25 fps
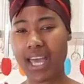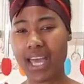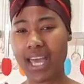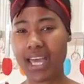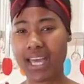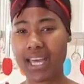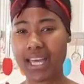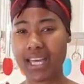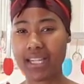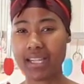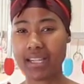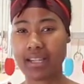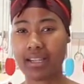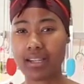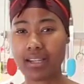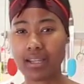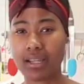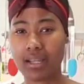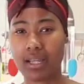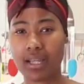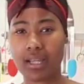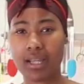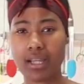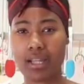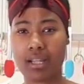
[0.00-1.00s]
and
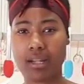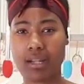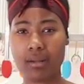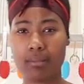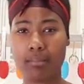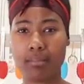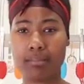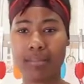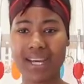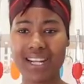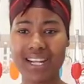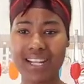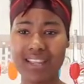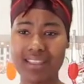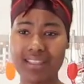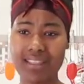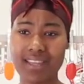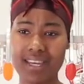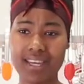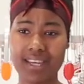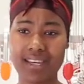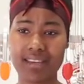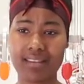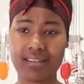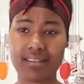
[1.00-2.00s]
many
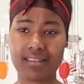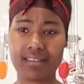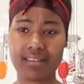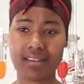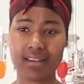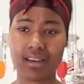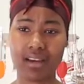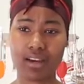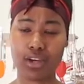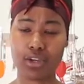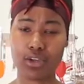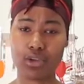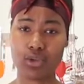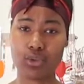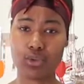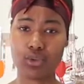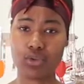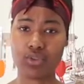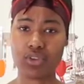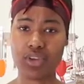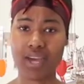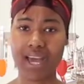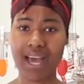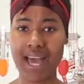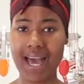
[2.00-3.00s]
things are
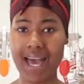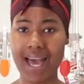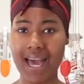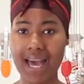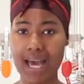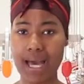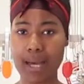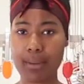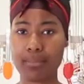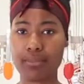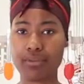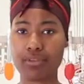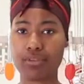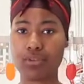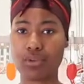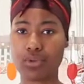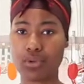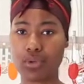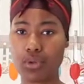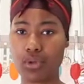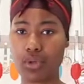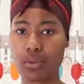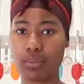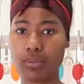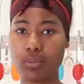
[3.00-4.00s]
used to
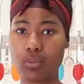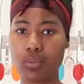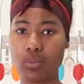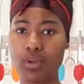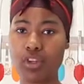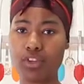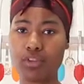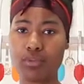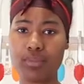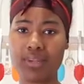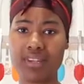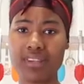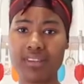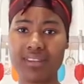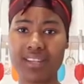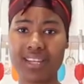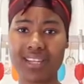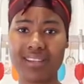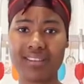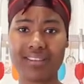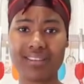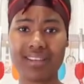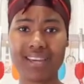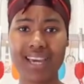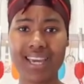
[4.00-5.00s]
absorb, which means
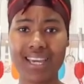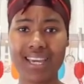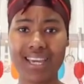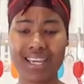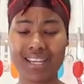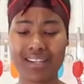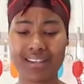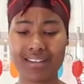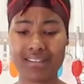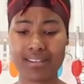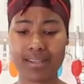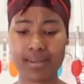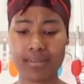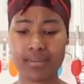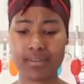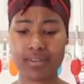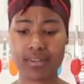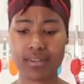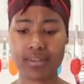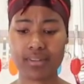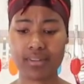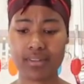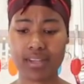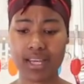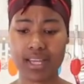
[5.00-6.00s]
they take in a
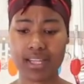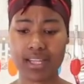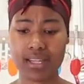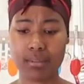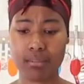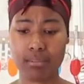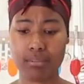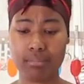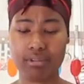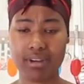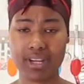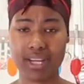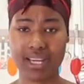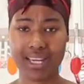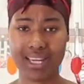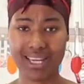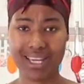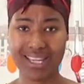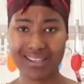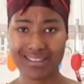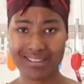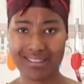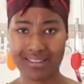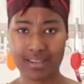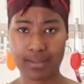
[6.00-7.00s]
substance and they bring it
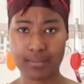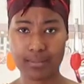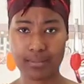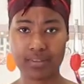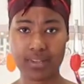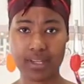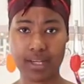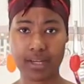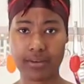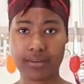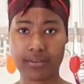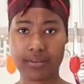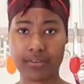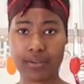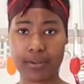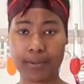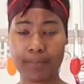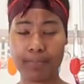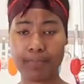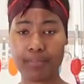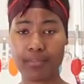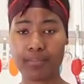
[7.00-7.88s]
into themselves.